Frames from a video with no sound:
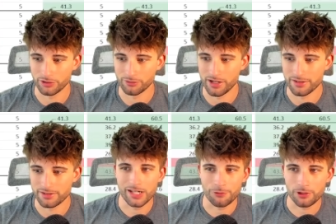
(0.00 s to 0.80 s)
the race.
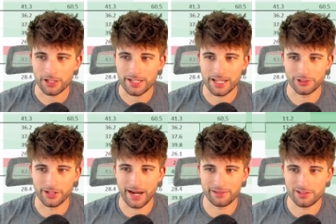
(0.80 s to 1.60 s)
And if we're looking at their
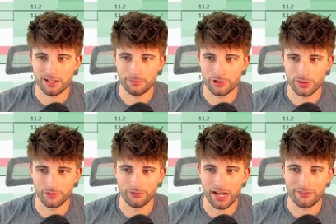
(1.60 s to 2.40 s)
Kansas numbers, we have
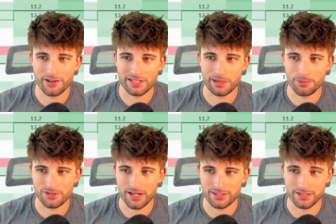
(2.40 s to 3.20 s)
a five race sample
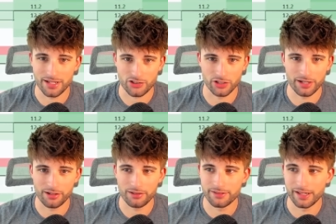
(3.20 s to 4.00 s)
size in the next gen
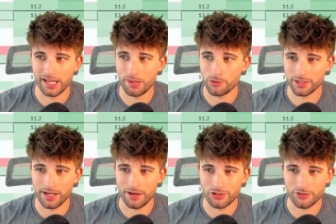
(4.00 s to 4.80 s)
era. Denny Hamlin with an
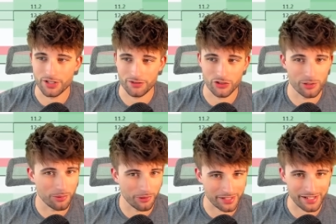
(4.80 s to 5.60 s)
average finish of
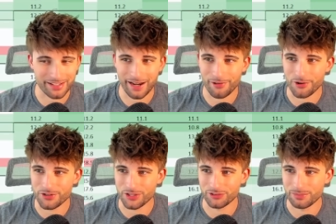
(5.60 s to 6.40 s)
2.8, Kyle
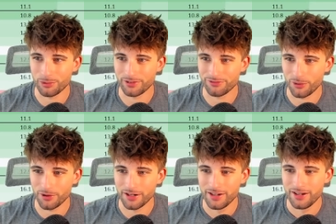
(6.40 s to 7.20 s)
Larson
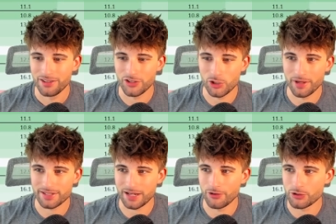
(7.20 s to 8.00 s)
3.4. The two best
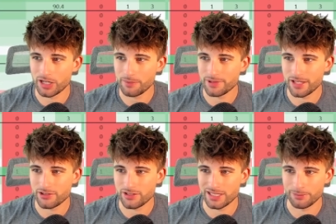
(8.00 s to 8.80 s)
average running
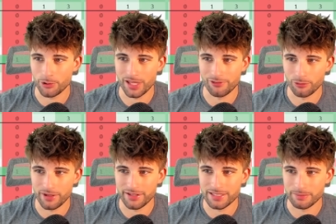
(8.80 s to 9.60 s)
positions, they both have
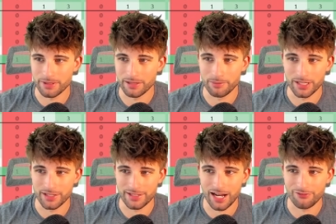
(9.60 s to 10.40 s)
wins, but they've been in the
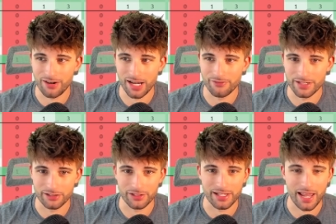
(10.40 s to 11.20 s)
top five
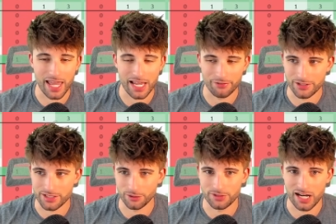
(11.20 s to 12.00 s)
nearly every
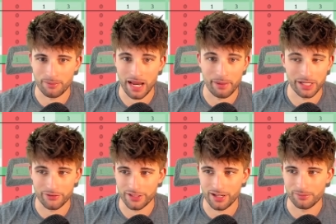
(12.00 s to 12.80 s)
single time. Hamlin
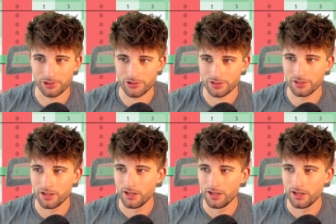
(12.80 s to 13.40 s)
every time, Larson